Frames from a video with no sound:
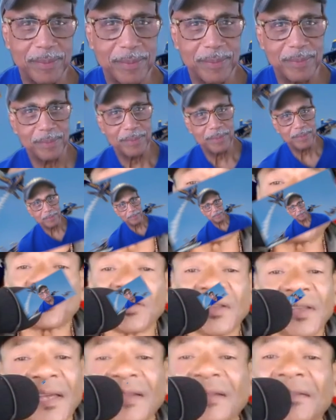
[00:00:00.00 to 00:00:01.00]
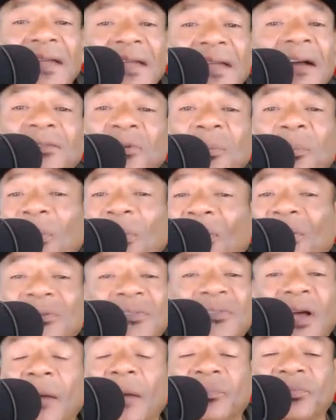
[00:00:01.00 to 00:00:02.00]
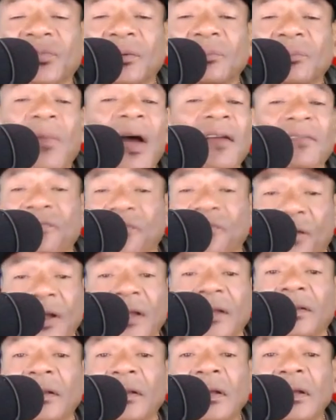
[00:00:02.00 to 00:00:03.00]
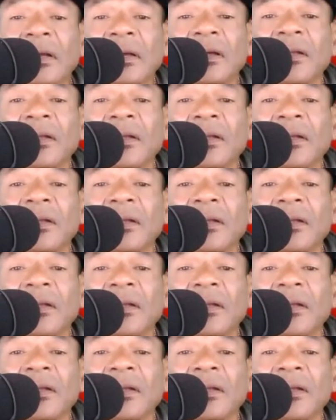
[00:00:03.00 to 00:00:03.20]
Thank you once again, Dr. Paul Thompson, my friend.